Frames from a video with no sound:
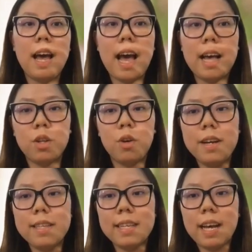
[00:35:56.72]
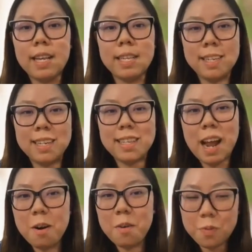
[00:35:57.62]
as long as it is
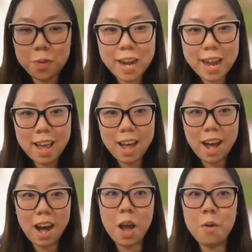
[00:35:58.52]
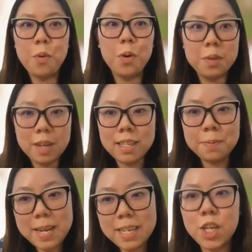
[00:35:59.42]
error-free, I will
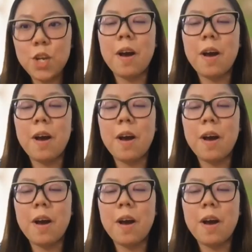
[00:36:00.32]
speak to you